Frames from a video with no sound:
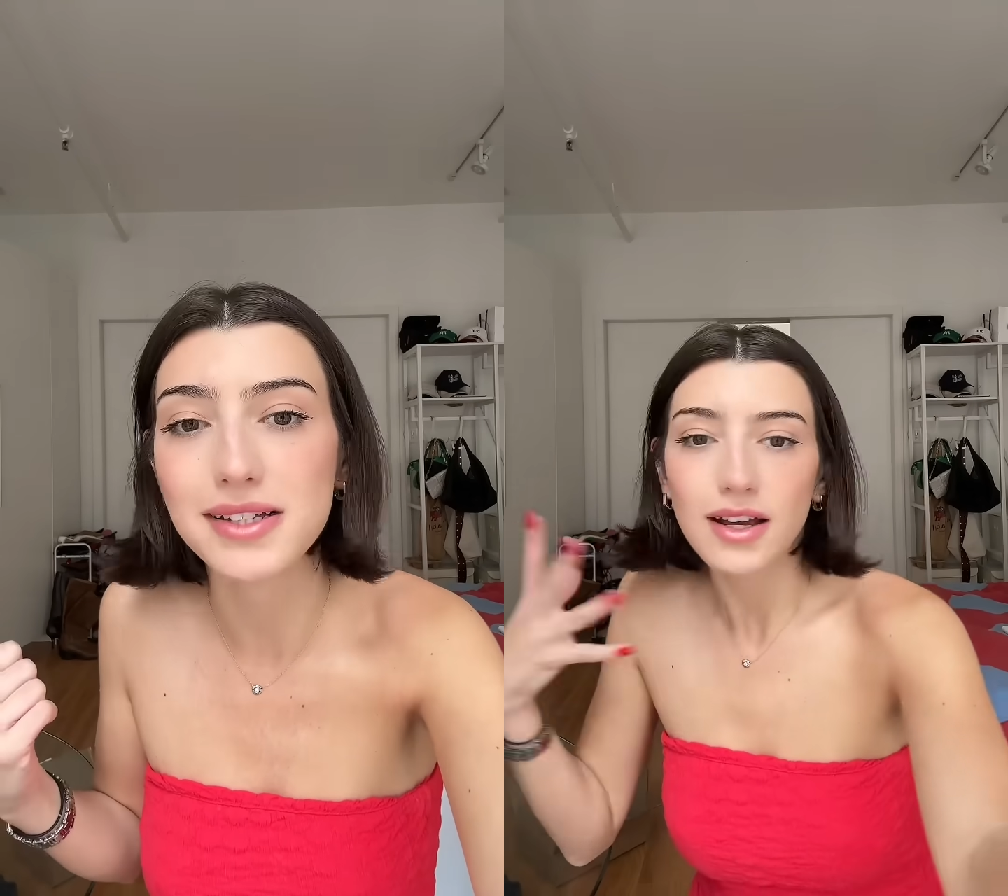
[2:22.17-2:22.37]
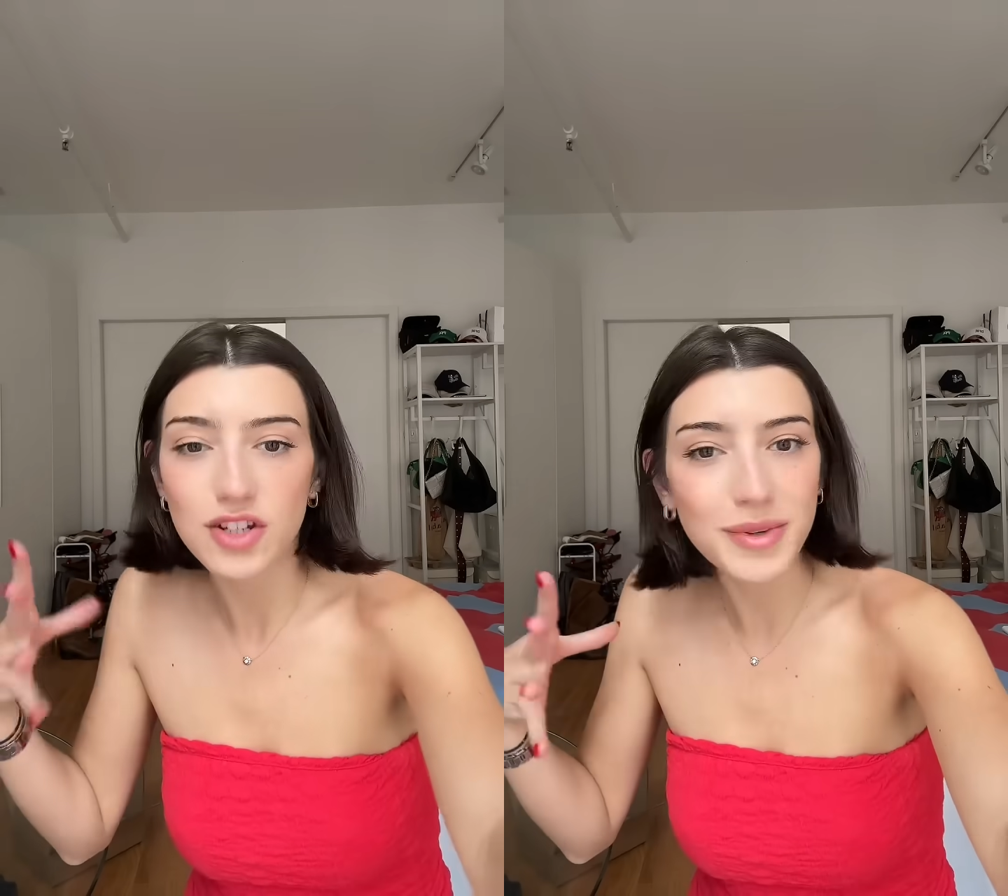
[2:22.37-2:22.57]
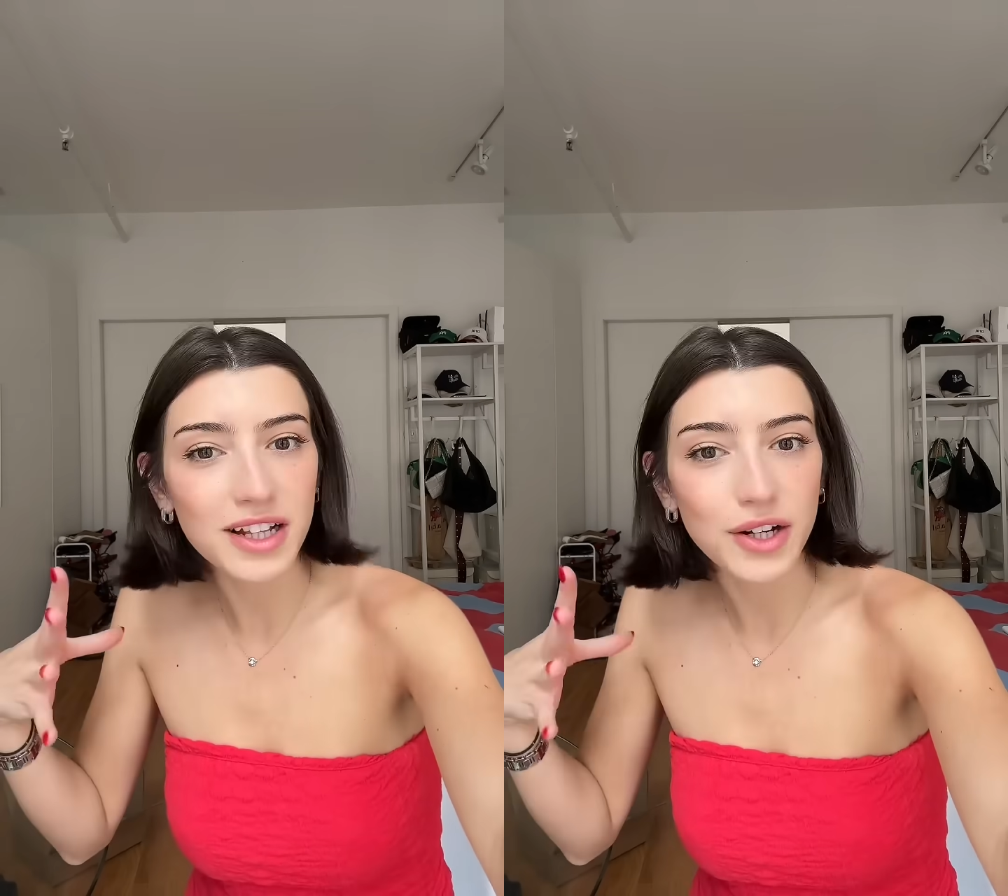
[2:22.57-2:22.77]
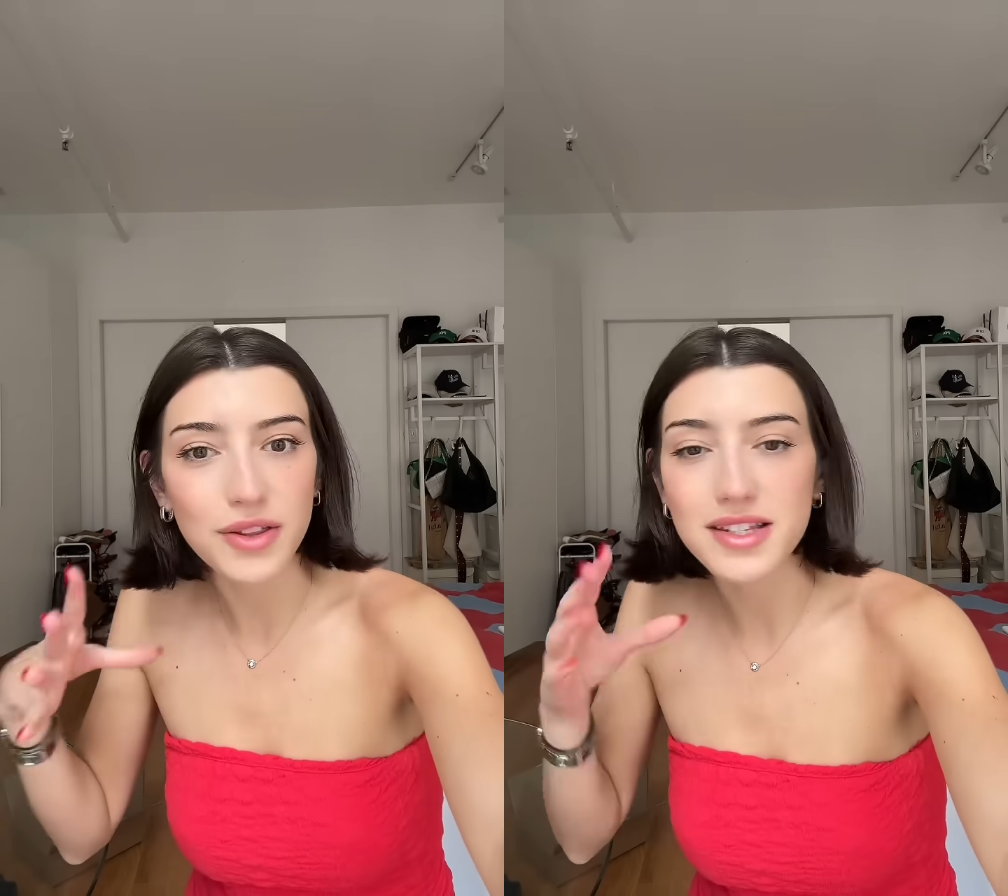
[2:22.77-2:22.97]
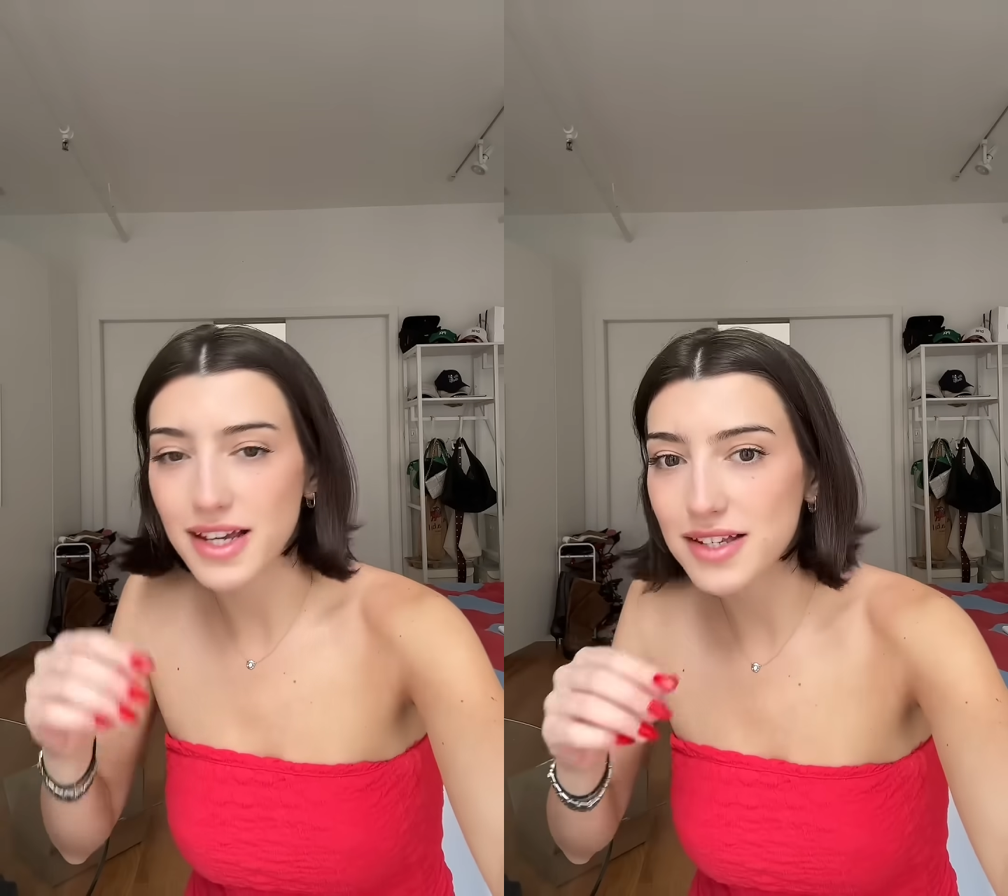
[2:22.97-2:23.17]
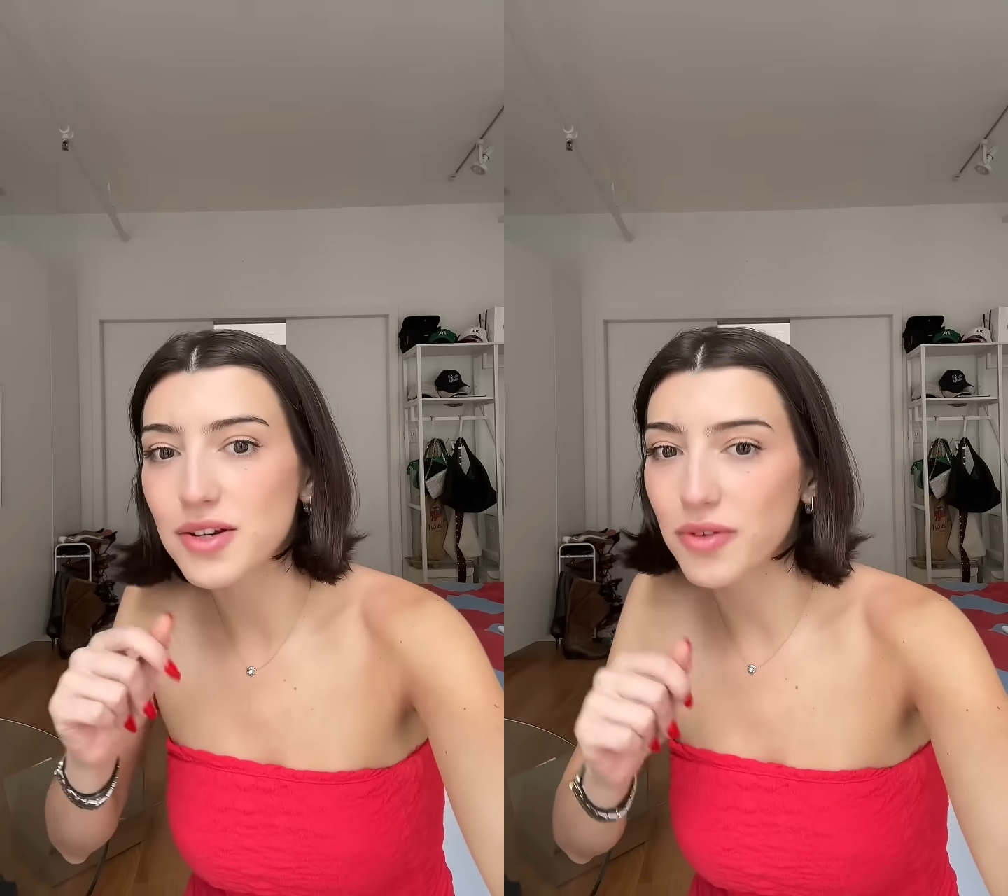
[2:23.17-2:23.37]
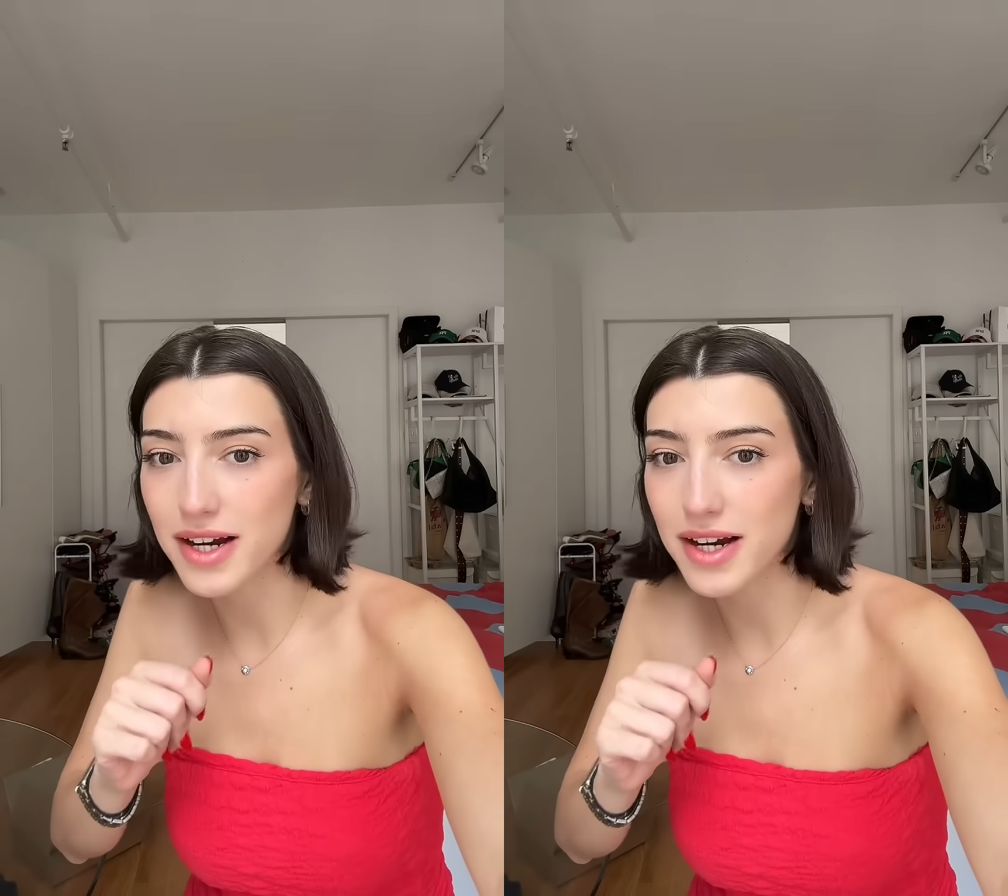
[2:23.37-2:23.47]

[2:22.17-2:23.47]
And to be clear, this is a great